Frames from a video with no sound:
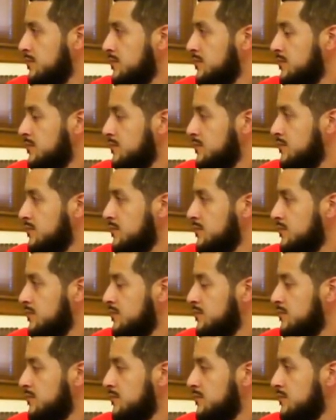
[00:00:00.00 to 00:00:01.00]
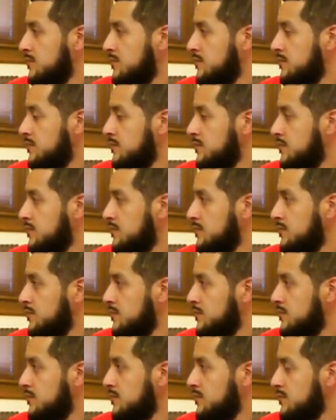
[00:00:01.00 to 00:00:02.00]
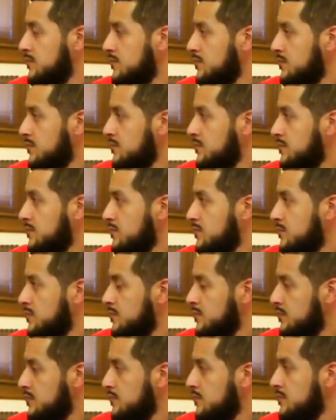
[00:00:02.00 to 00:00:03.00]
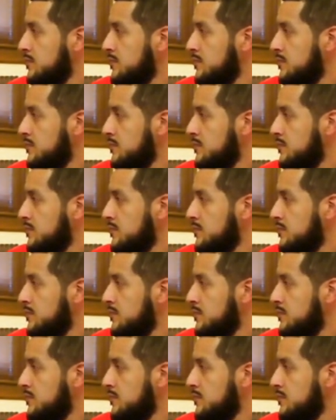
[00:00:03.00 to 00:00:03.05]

This person isn't speaking.